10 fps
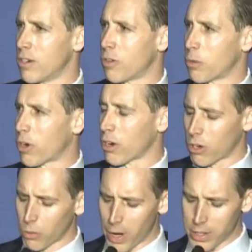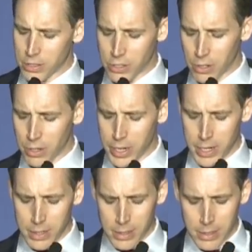from critical race
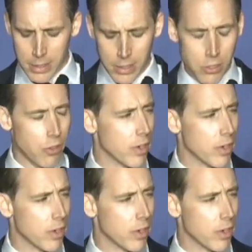theory to